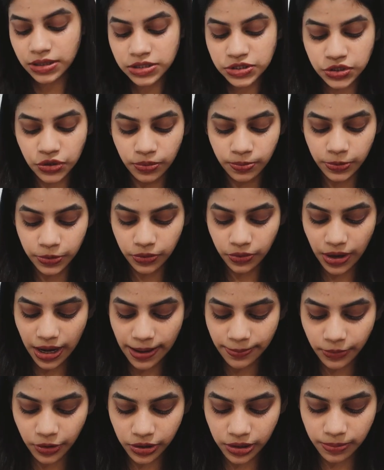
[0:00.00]
So blue,
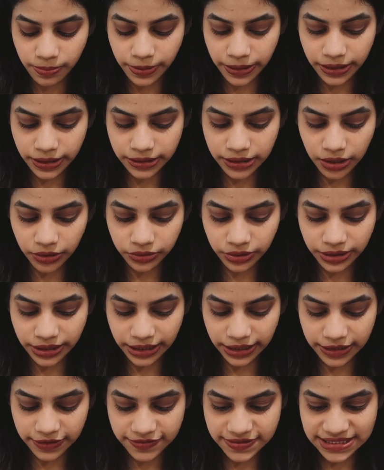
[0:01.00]
I'm gonna bring it down to
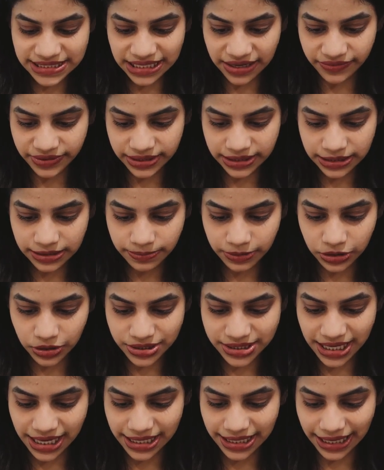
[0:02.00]
-70
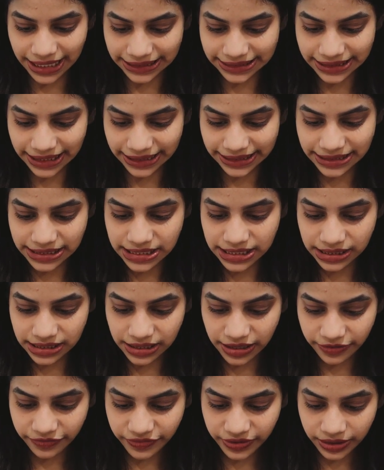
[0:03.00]
because I like that
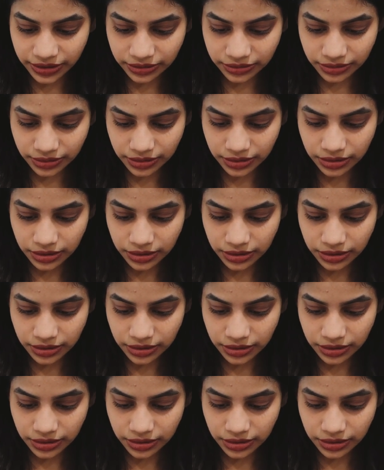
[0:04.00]
teal effect